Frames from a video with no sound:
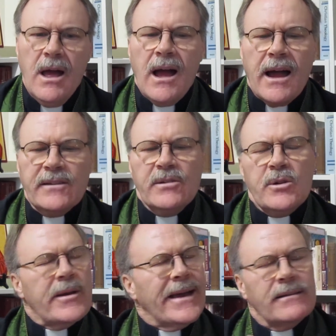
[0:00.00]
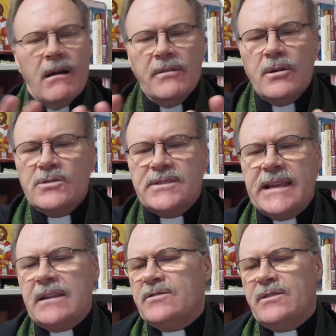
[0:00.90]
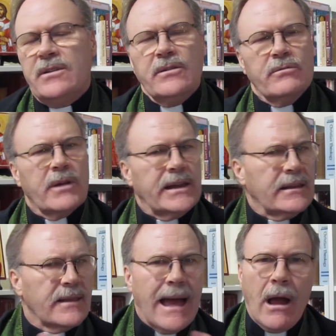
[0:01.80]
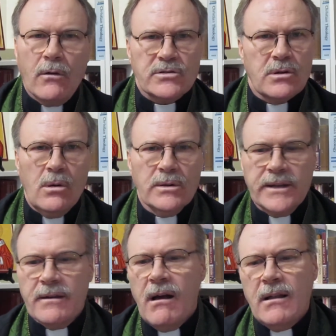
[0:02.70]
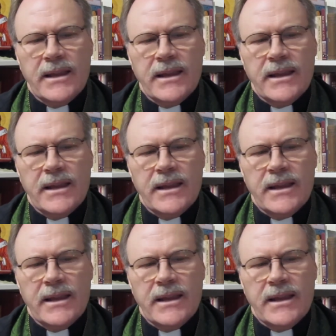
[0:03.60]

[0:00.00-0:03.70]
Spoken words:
I knew you had all those things to do, running the household and all,